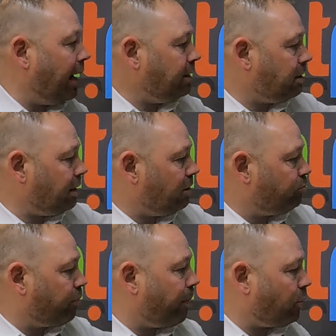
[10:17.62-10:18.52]
Anything in
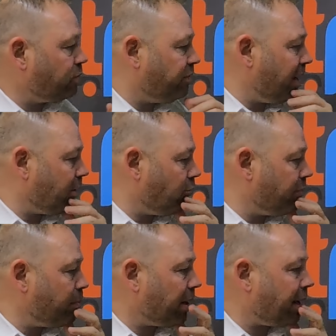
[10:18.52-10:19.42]
the proposed vehicle
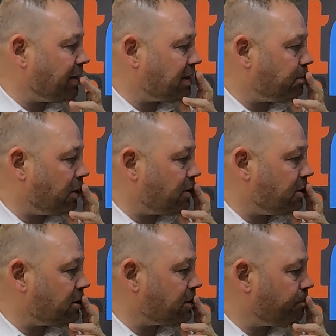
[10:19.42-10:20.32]

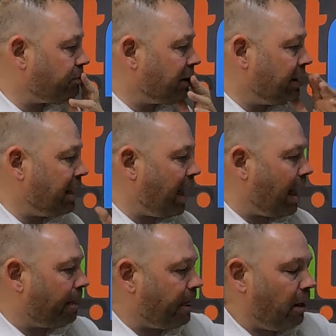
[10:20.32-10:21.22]
replacements?
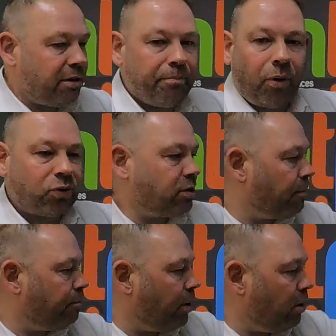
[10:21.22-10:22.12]
Yeah, at the
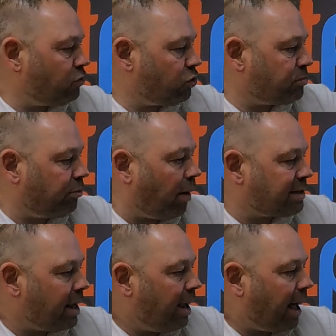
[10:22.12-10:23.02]
bottom, purchase
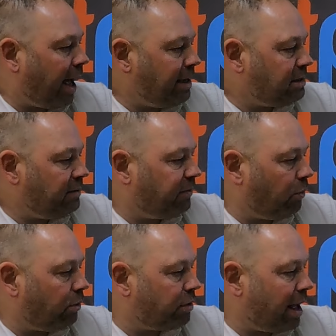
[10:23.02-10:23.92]
price,
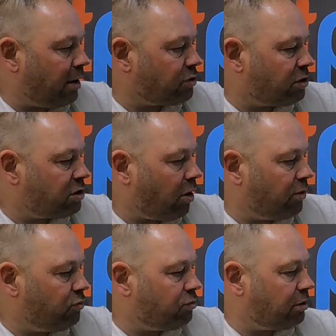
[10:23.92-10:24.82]

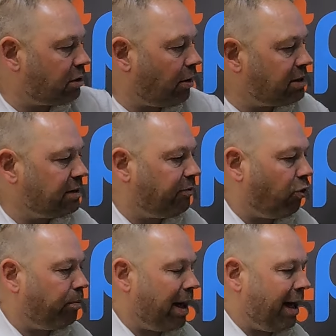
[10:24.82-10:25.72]

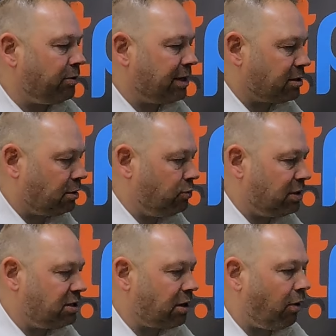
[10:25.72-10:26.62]
£84,994
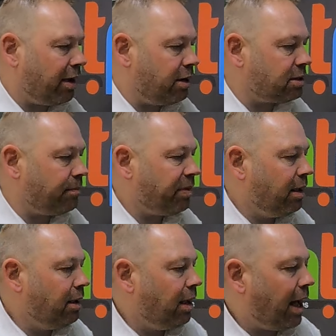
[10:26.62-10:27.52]
excluding tyres,
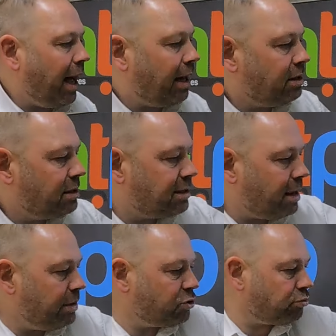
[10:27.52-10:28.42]
and
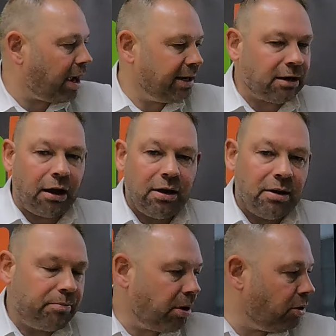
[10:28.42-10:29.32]
semi-trailer
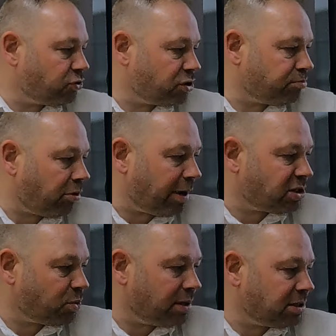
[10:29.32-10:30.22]
purchase price,
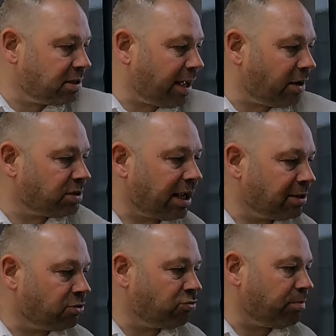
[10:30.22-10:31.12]

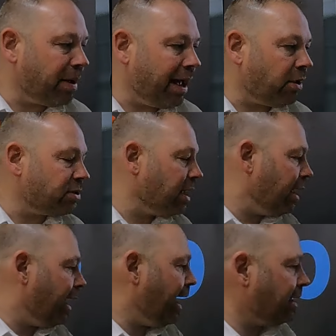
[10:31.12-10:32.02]
£20,800
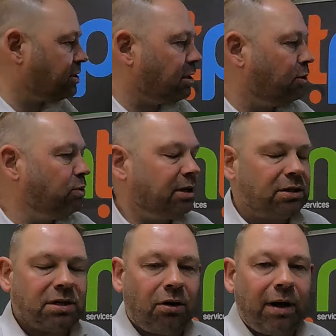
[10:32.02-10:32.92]

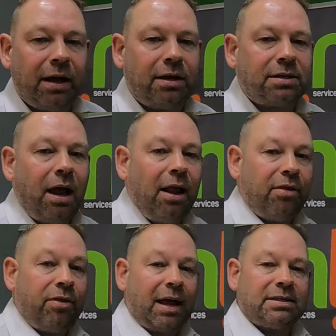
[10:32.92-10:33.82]
excluding tyres.
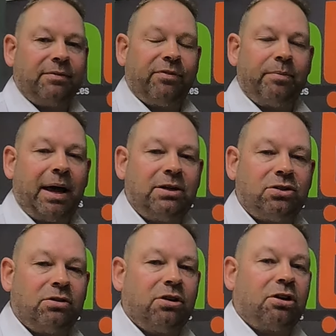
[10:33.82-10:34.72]
That's
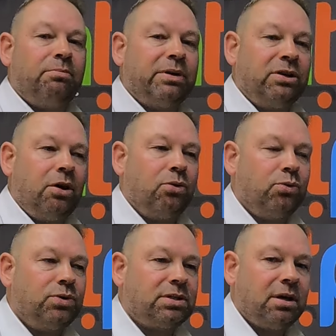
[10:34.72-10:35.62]
information that can be
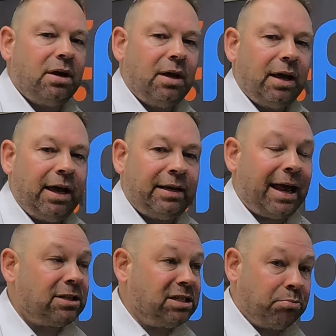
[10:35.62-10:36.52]
used in
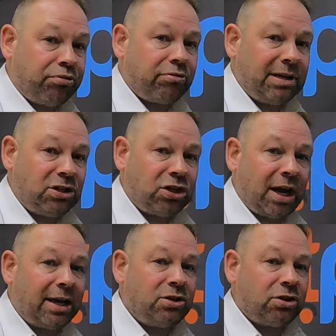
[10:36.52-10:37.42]
our
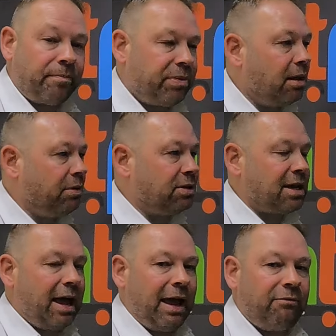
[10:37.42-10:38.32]
depreciation,
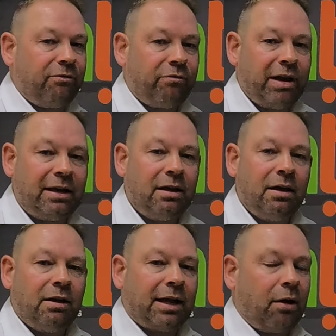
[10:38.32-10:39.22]
because every
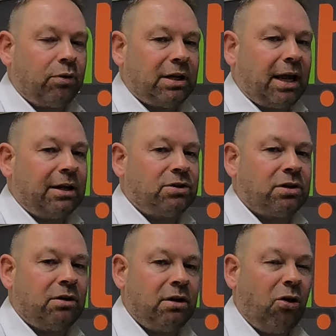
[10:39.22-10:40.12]

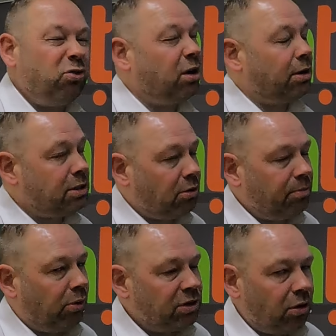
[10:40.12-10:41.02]
calculation, or
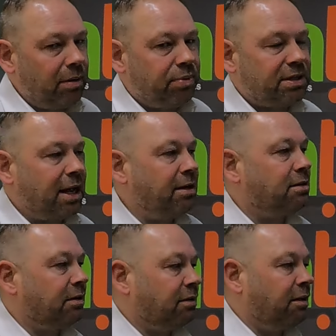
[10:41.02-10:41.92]

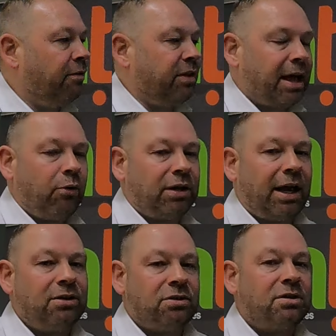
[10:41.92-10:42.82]
99.9% of the
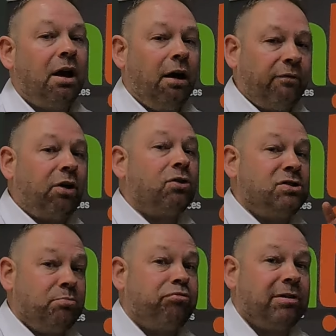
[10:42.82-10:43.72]
calculations, have got
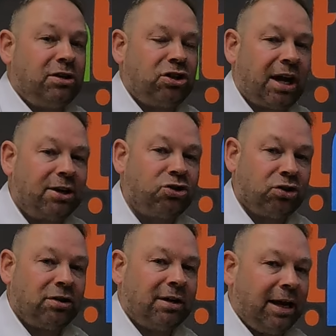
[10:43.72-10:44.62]

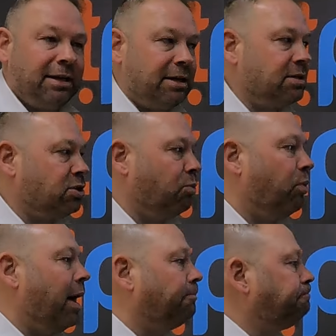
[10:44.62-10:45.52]
depreciation in it
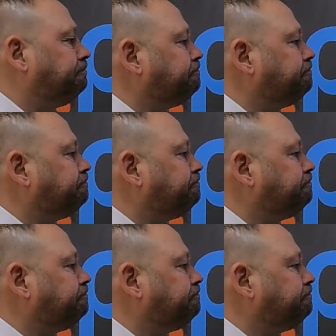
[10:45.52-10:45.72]
somewhere.